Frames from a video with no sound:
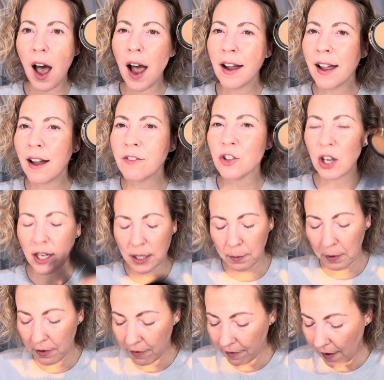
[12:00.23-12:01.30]
I have just
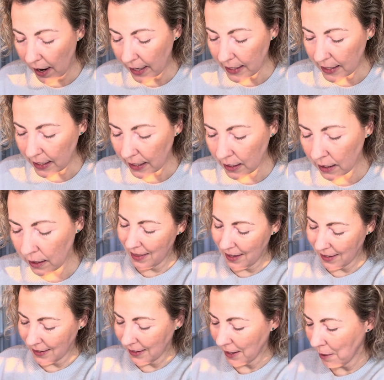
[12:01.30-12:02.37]
been finding
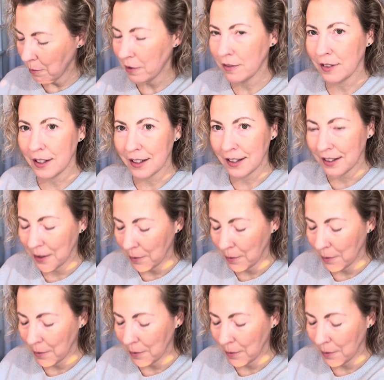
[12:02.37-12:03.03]
this time of year